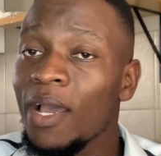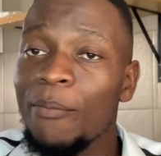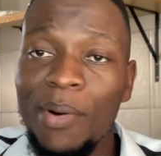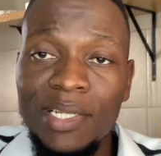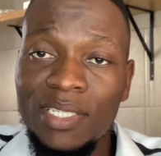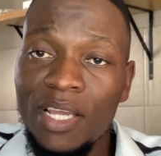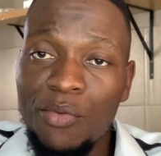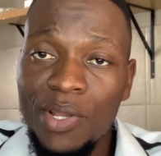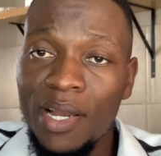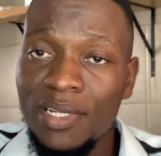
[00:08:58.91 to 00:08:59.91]
But here
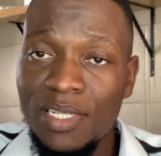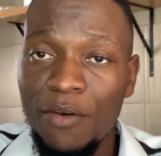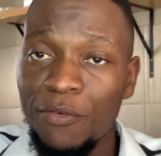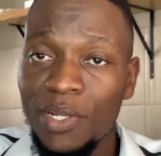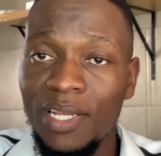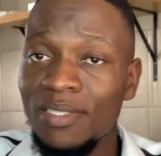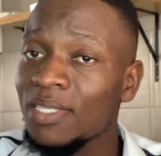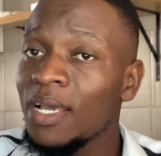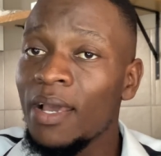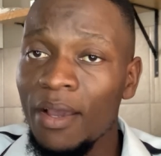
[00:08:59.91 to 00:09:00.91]
we are as Africans,
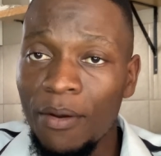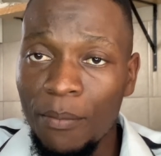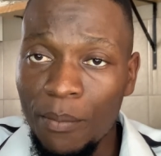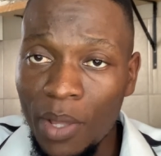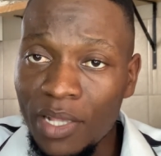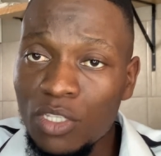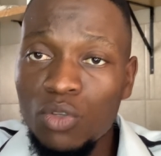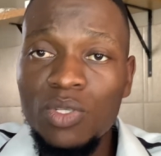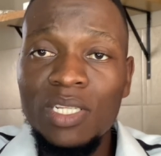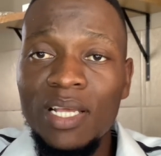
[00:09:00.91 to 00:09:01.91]
as
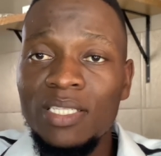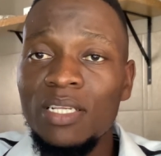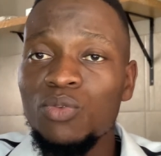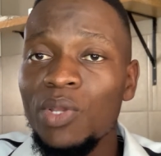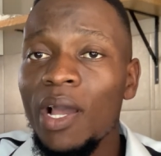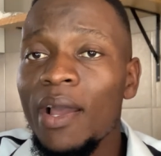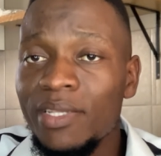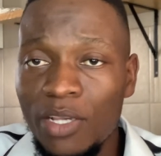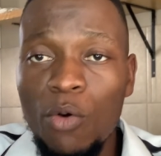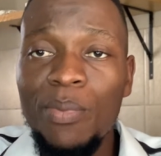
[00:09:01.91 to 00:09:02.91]
useless as we are, as
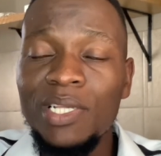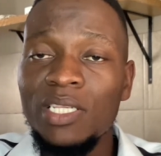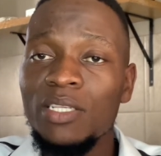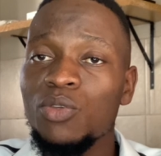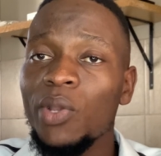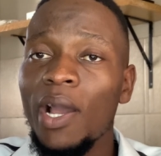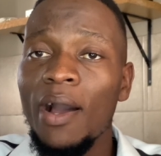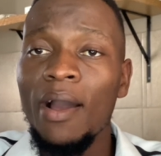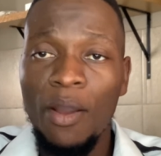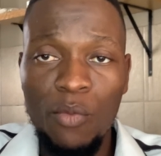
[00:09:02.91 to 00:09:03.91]
hopeless we
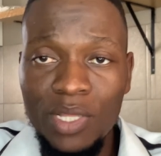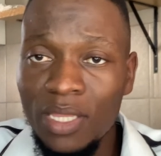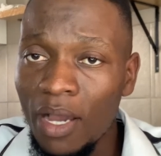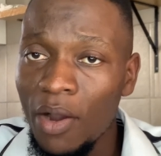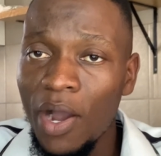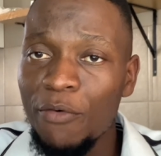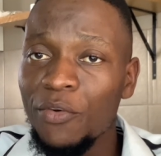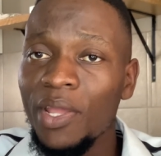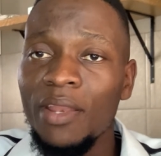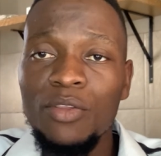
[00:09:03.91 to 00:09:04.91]
are, with our
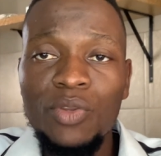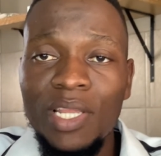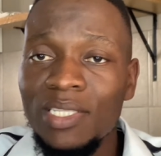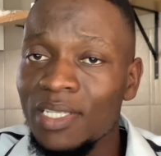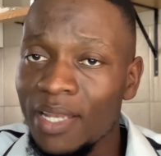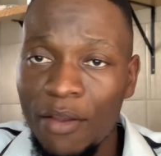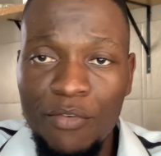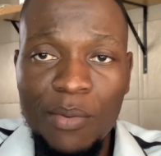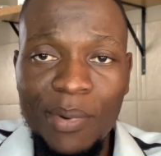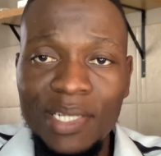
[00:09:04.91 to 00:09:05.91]
African unions and
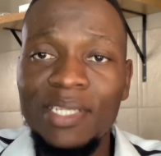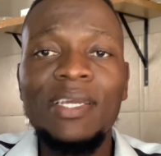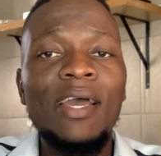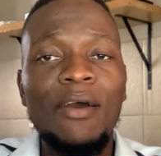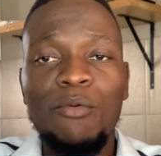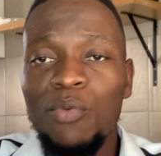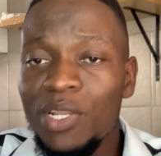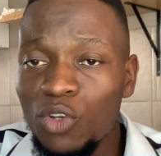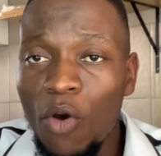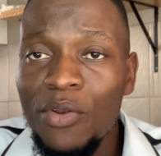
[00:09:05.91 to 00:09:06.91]
everybody, we
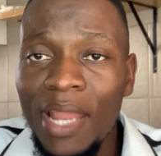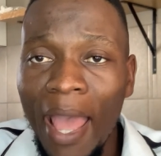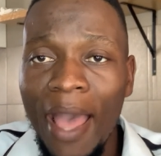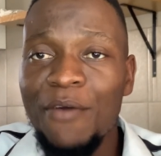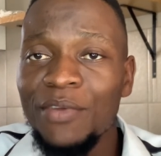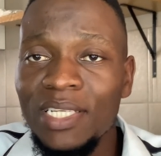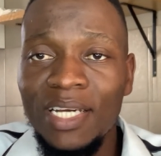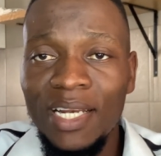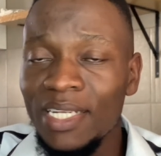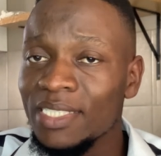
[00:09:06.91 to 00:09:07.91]
don't have a
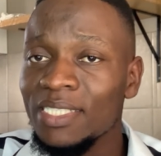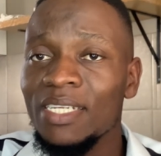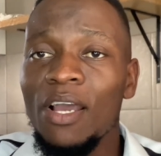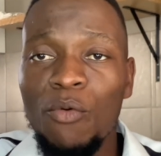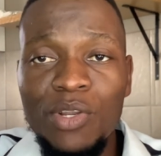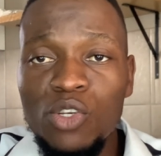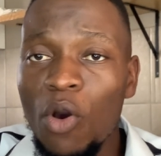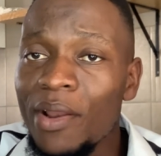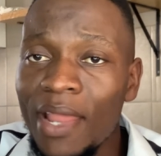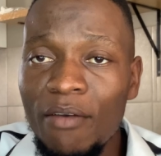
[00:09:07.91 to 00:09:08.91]
direction. We
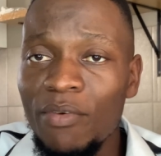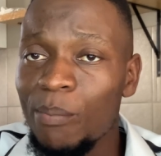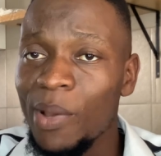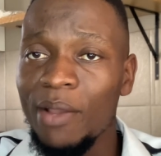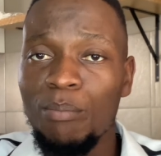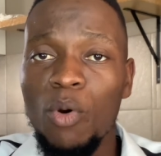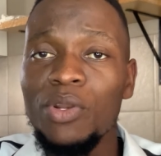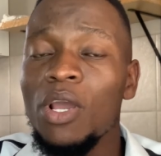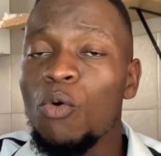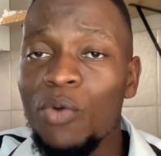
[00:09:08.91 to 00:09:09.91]
don't have a backbone.
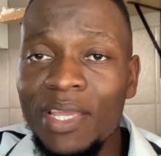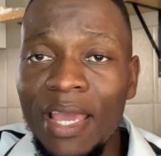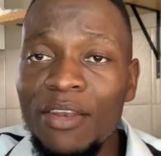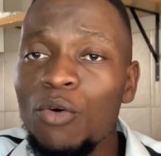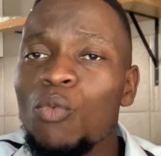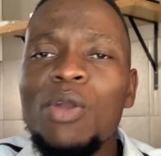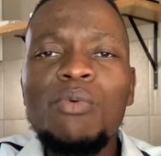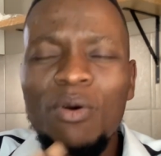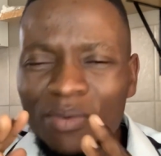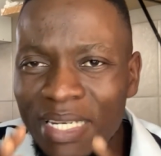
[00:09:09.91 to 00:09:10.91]
We
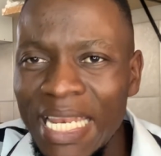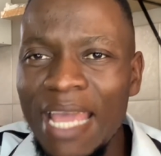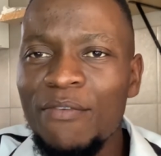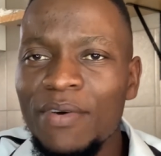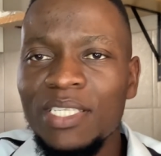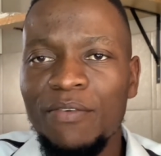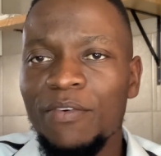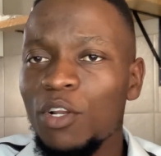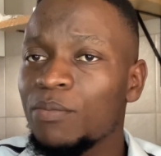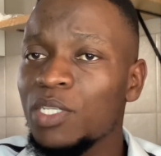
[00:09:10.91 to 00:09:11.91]
will never
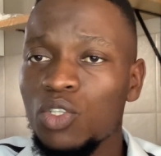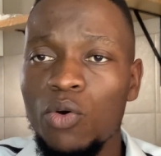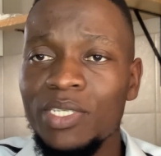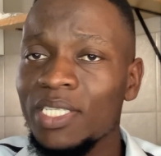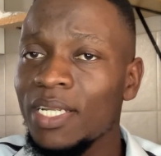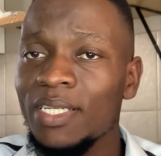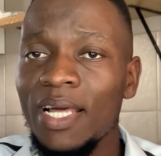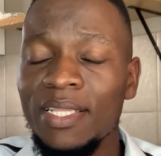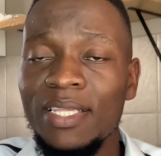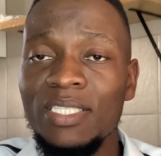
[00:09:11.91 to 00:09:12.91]
develop this continent
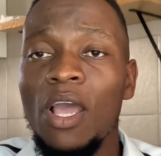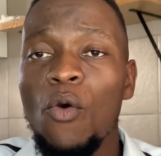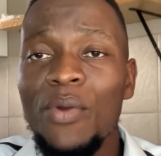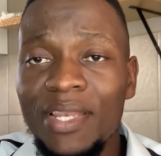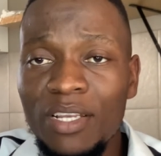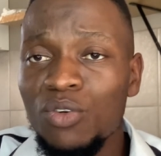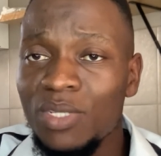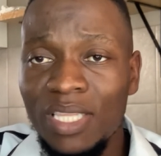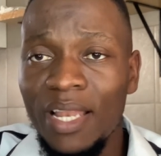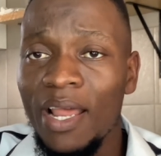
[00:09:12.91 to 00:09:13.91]
like this. We need to
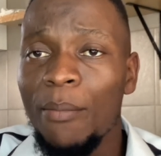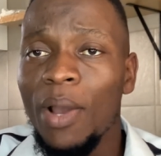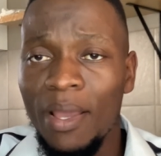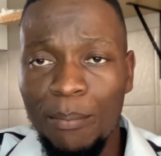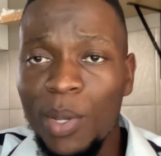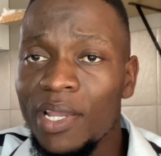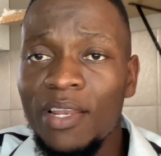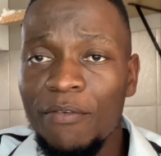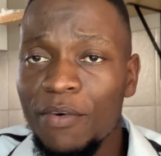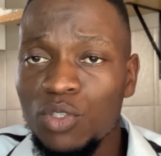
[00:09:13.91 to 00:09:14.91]
stand up.
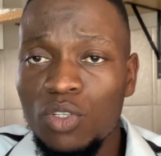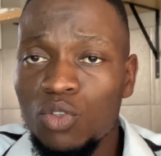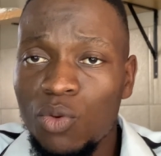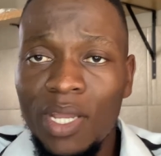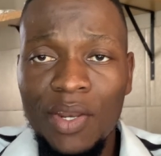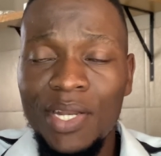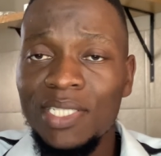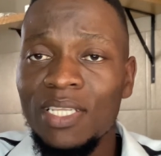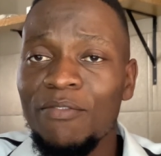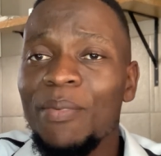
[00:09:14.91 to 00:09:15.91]
Burkina Faso is doing great
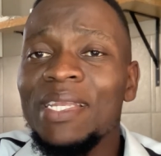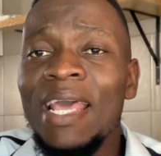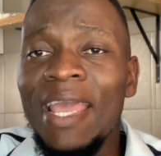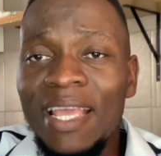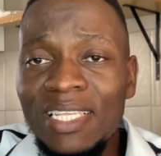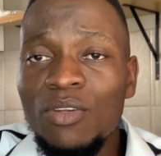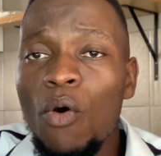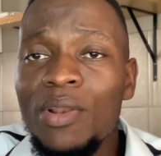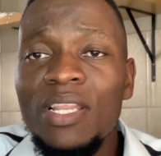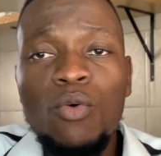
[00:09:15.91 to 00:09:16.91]
stuff, but he's
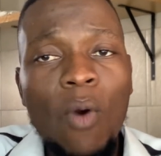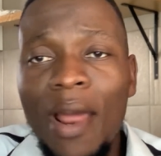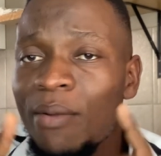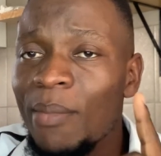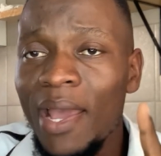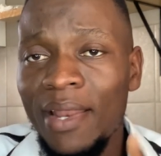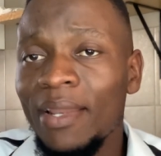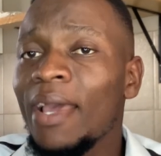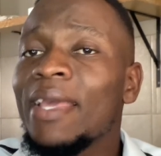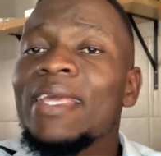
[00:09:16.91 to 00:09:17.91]
only one man.
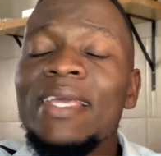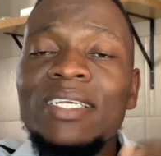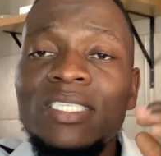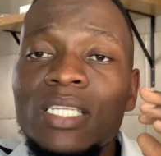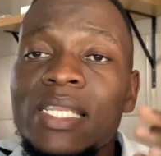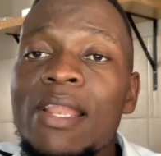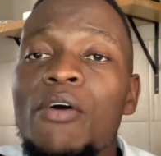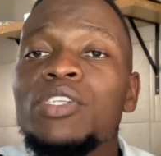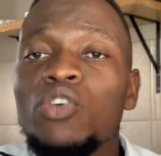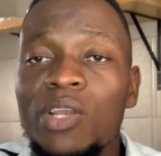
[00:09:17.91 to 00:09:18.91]
He is
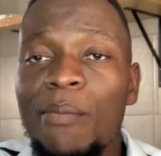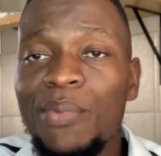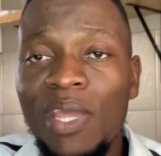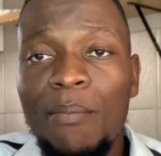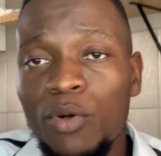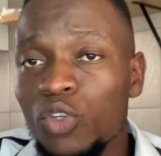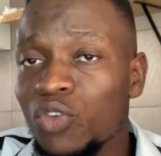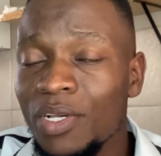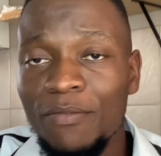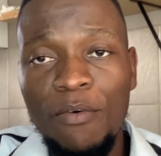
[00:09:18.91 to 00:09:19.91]
not going to be able to
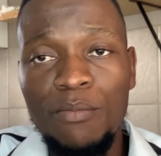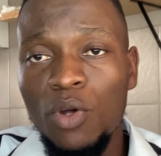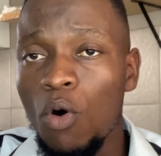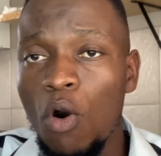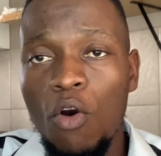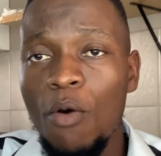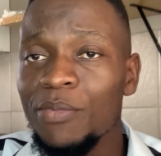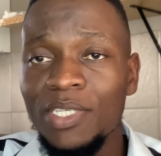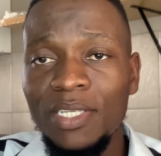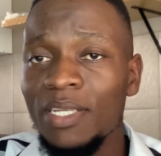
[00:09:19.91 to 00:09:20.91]
transform the whole
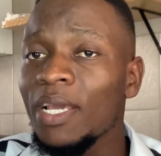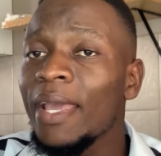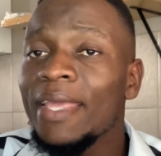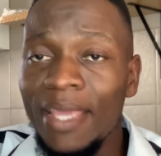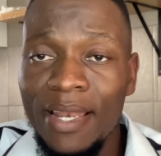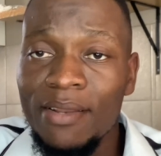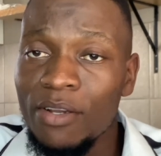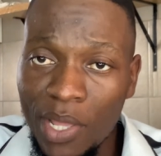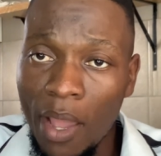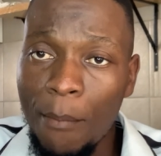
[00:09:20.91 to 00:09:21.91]
continent. He can
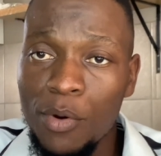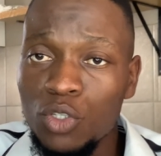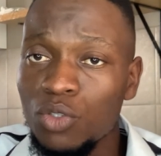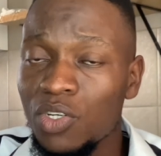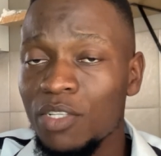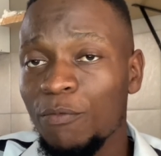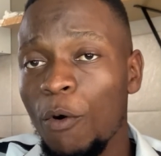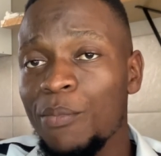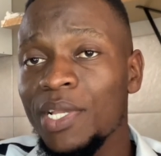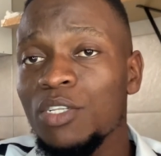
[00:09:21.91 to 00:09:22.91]
be able to
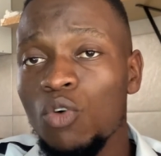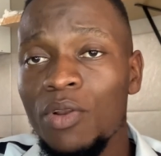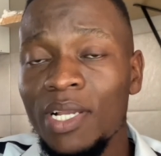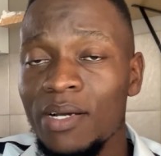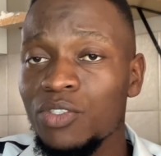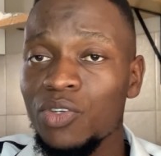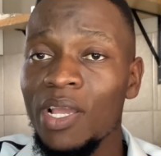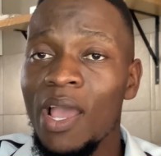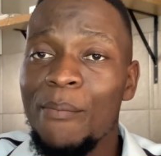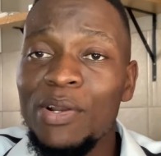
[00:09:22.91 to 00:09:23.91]
transform his own country.
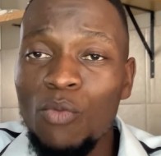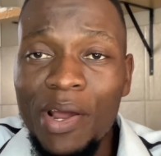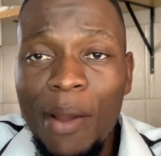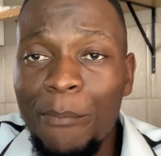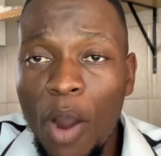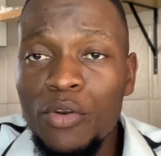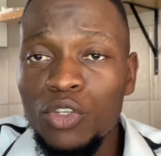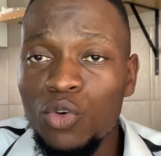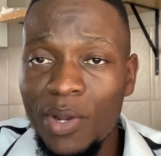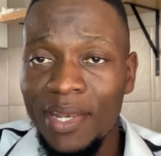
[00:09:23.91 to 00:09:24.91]
But what about
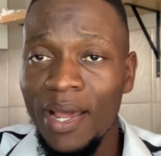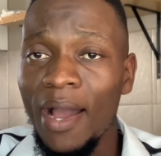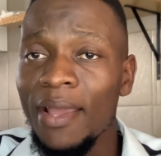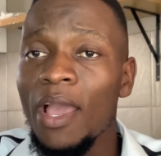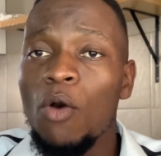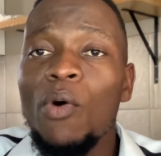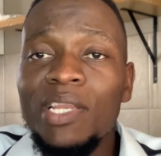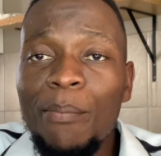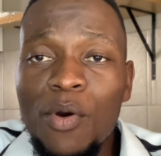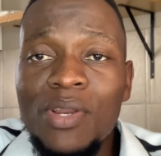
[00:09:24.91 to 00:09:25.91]
you and I? What
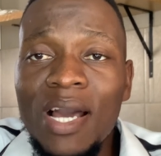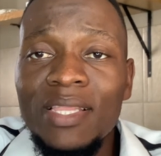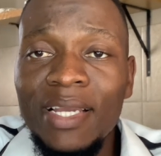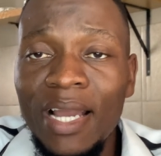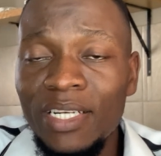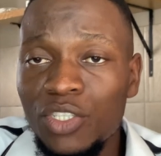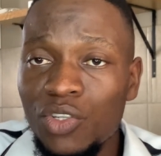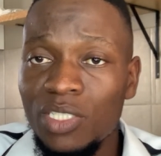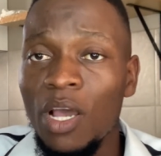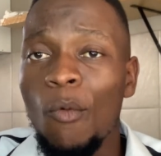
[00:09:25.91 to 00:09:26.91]
about other
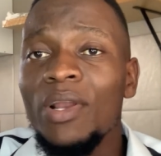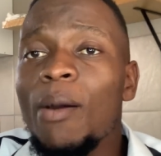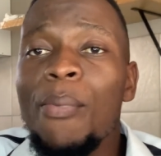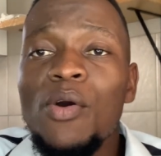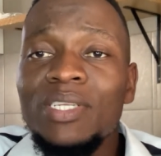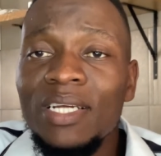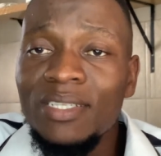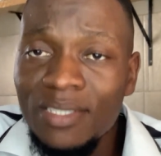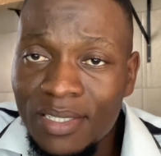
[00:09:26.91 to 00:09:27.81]
countries? What about the